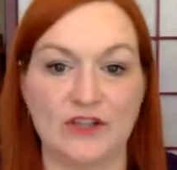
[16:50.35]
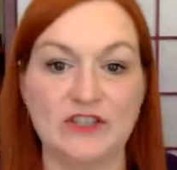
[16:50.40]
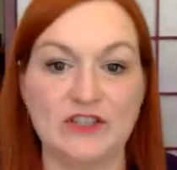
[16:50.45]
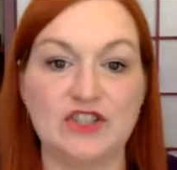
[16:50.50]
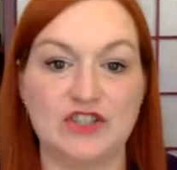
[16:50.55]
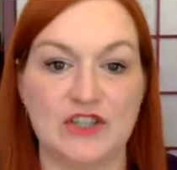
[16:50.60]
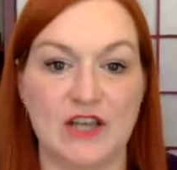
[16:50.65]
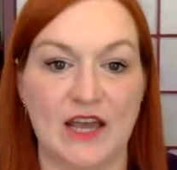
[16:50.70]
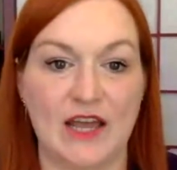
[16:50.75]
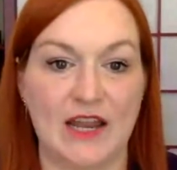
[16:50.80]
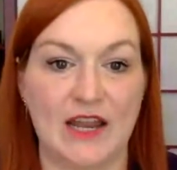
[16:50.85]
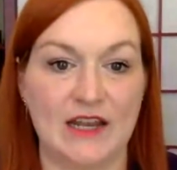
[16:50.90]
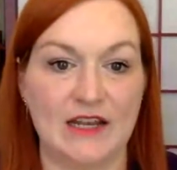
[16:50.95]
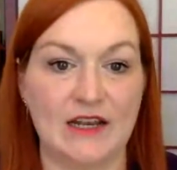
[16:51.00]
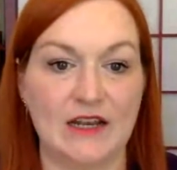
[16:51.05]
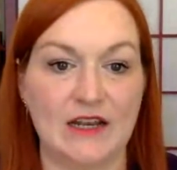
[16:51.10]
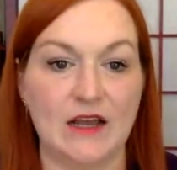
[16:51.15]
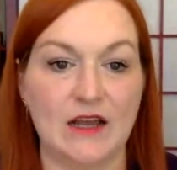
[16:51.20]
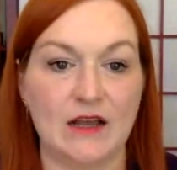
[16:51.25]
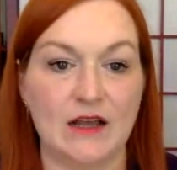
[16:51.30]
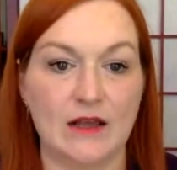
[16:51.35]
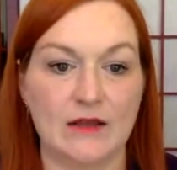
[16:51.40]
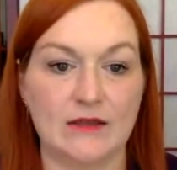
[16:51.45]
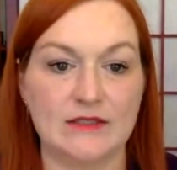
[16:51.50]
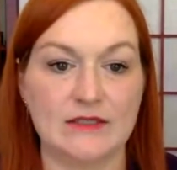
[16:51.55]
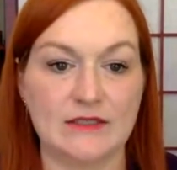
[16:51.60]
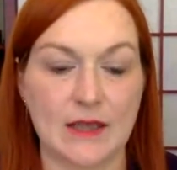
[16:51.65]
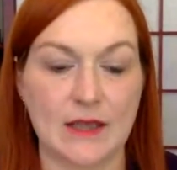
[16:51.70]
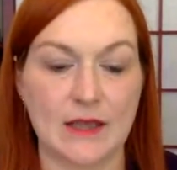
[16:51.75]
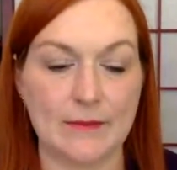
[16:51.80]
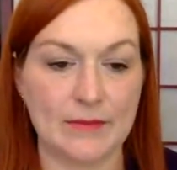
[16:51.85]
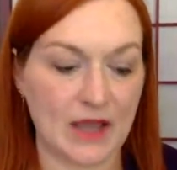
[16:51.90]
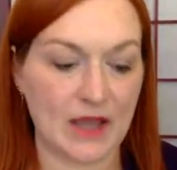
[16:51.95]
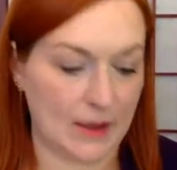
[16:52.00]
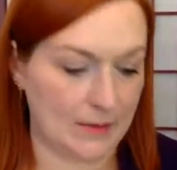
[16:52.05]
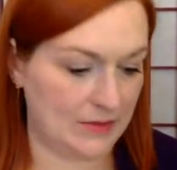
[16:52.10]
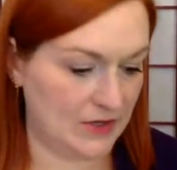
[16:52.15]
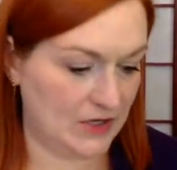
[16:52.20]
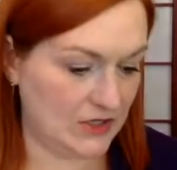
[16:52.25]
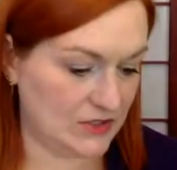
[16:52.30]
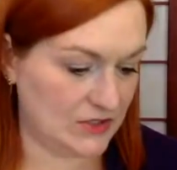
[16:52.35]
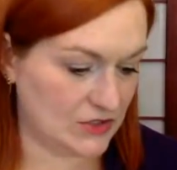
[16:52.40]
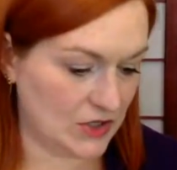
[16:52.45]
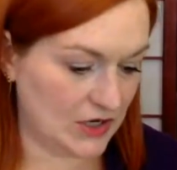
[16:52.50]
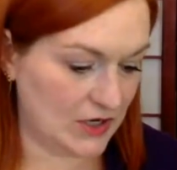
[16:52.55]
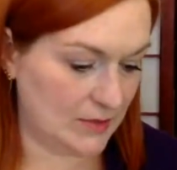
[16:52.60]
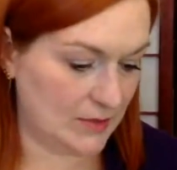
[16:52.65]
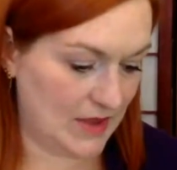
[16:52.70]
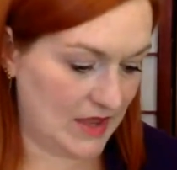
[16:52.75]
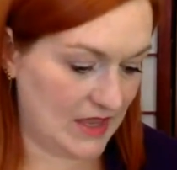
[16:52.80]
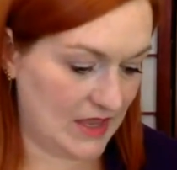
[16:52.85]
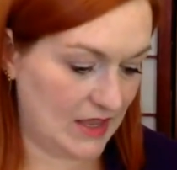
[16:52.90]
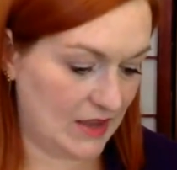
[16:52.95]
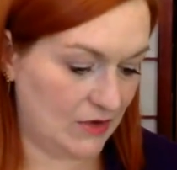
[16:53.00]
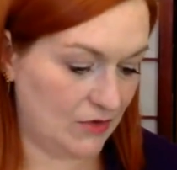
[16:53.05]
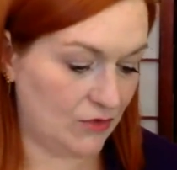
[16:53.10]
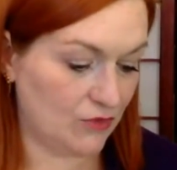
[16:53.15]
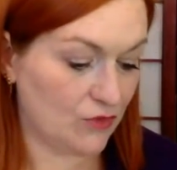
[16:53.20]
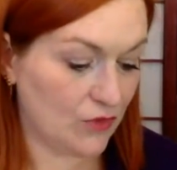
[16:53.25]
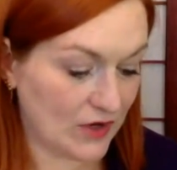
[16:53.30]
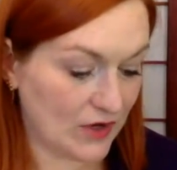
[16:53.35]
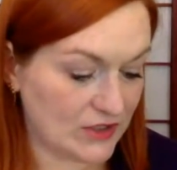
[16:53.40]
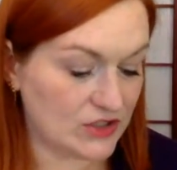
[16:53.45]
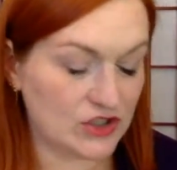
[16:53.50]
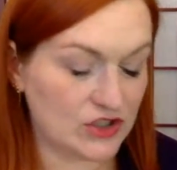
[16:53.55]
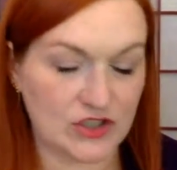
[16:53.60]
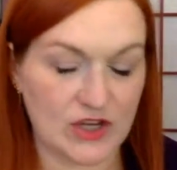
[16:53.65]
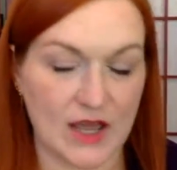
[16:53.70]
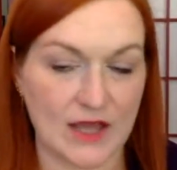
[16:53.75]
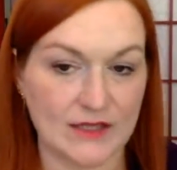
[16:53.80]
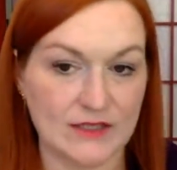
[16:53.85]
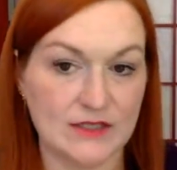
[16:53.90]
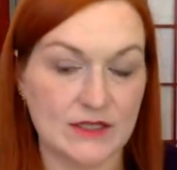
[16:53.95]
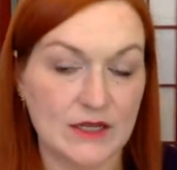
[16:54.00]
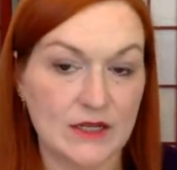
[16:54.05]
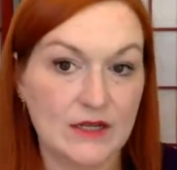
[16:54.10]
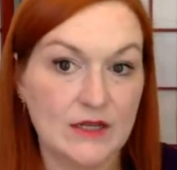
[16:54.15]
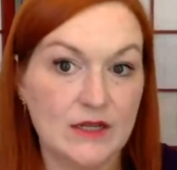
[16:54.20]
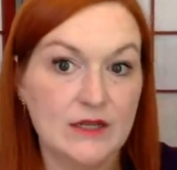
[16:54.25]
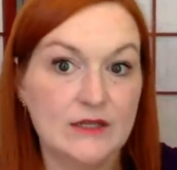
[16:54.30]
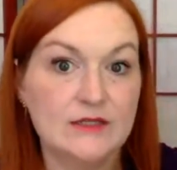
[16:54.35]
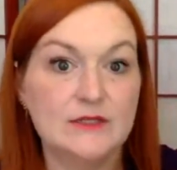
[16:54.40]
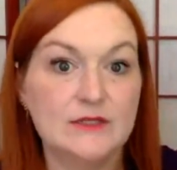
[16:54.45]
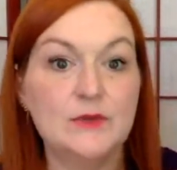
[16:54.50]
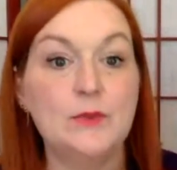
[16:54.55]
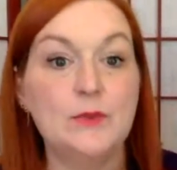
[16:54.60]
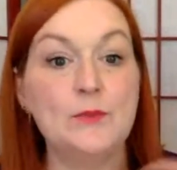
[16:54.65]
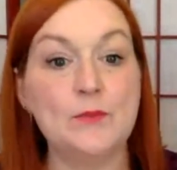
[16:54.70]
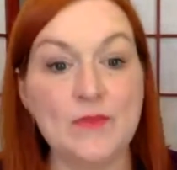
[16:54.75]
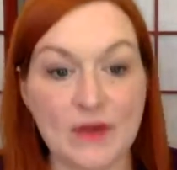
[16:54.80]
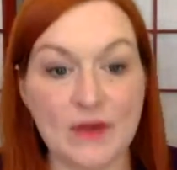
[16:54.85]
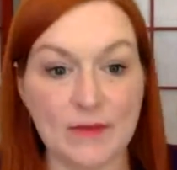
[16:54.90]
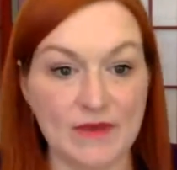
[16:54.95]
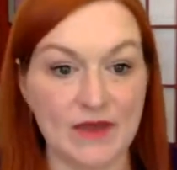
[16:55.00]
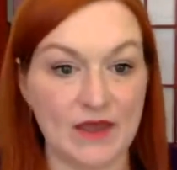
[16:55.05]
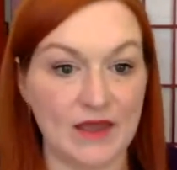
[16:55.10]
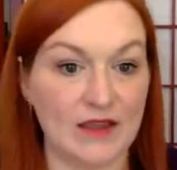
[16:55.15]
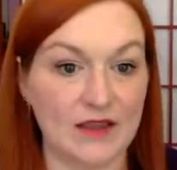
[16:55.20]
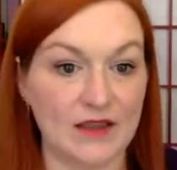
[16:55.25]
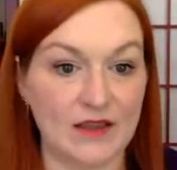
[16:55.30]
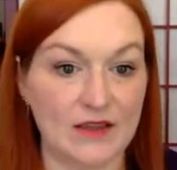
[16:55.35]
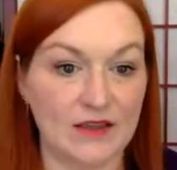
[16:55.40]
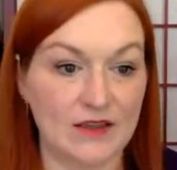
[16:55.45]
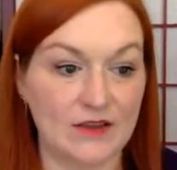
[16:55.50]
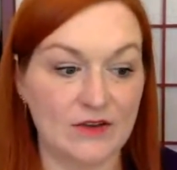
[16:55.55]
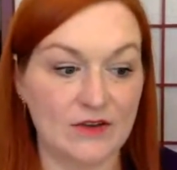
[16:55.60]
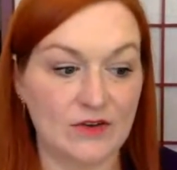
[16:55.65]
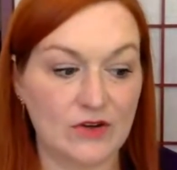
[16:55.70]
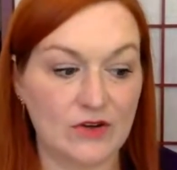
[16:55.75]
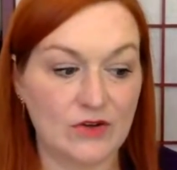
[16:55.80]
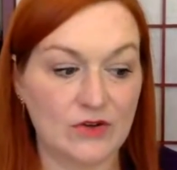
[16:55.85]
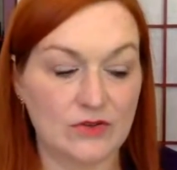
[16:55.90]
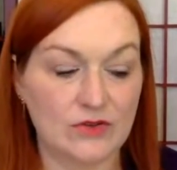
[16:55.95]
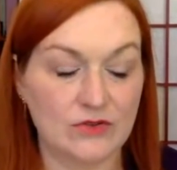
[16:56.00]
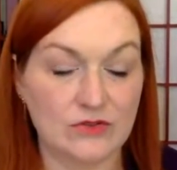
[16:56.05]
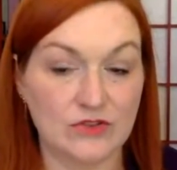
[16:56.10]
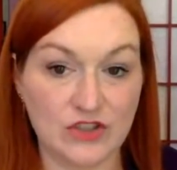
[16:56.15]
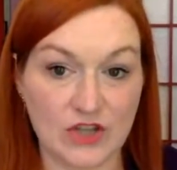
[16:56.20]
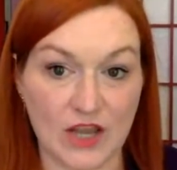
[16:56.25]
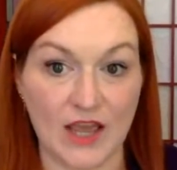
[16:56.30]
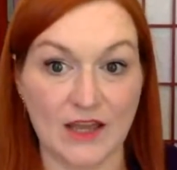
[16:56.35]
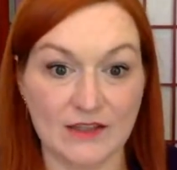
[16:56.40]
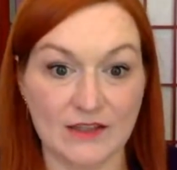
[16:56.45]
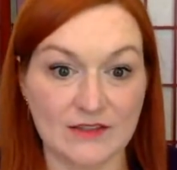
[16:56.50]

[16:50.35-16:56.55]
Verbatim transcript: And uh, some companies started making French Jet to mimic Jet.